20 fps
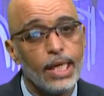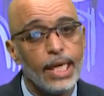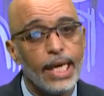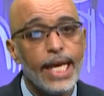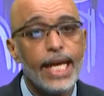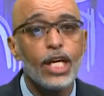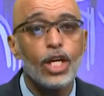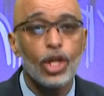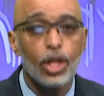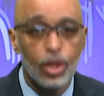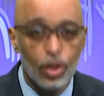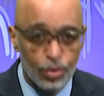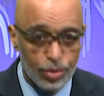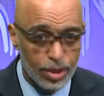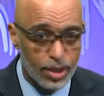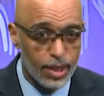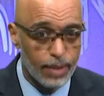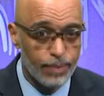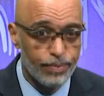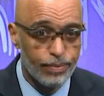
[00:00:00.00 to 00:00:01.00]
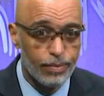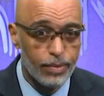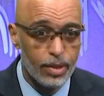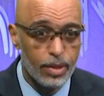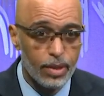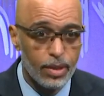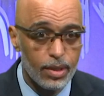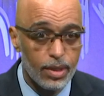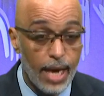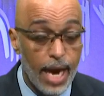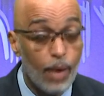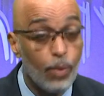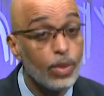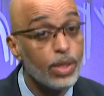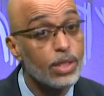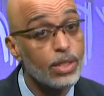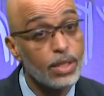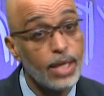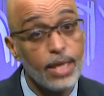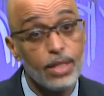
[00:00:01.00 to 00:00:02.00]
In closing, I want
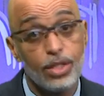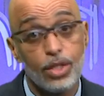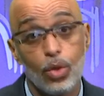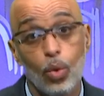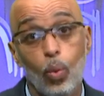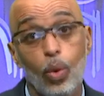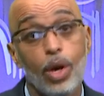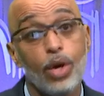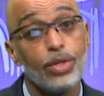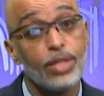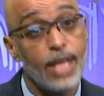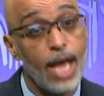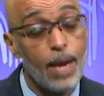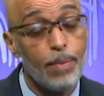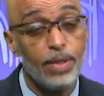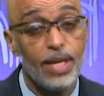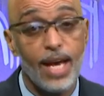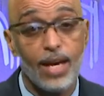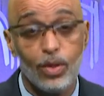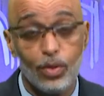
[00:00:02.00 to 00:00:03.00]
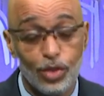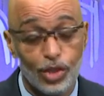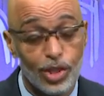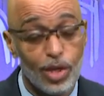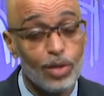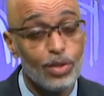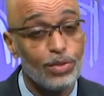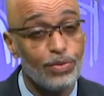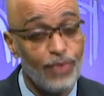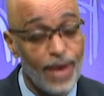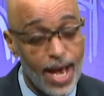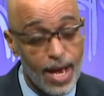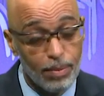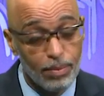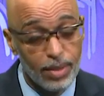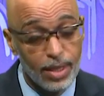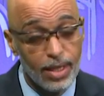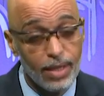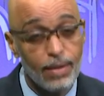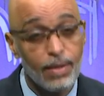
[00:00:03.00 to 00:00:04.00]
to say to the Word Tabernacle Church
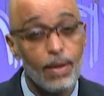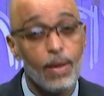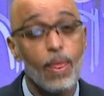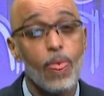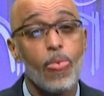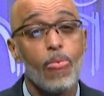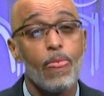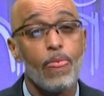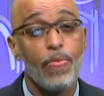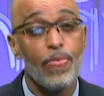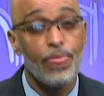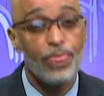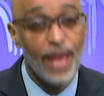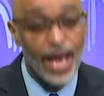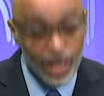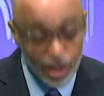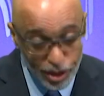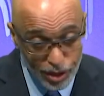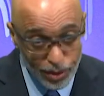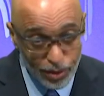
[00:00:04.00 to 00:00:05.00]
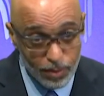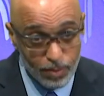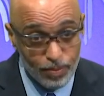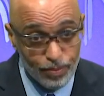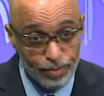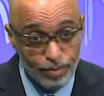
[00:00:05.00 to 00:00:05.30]
family, thank you.